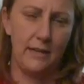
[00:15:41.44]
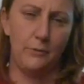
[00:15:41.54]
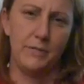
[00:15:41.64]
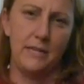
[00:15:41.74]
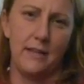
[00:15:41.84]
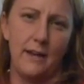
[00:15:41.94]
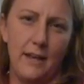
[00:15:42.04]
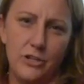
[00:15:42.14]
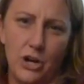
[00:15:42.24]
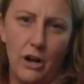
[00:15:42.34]
help take that
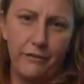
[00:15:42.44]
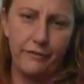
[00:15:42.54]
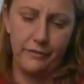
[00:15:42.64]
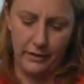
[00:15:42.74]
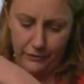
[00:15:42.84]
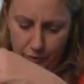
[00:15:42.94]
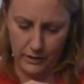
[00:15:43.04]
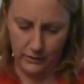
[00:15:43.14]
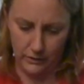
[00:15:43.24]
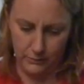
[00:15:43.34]
edge off if you
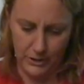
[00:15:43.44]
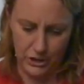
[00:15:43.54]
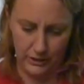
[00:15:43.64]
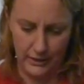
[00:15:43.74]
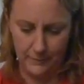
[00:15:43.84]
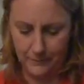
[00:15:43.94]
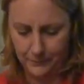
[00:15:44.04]
get a little bit chilly.